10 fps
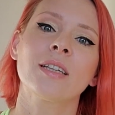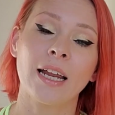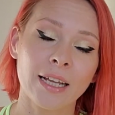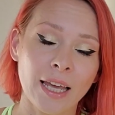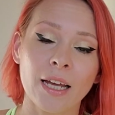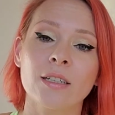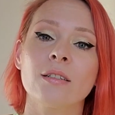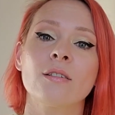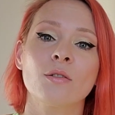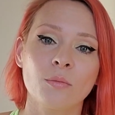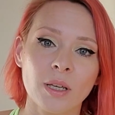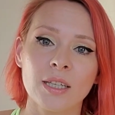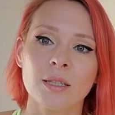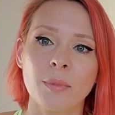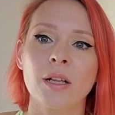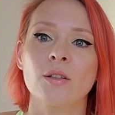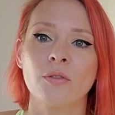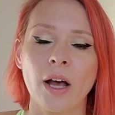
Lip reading: that again to me smells of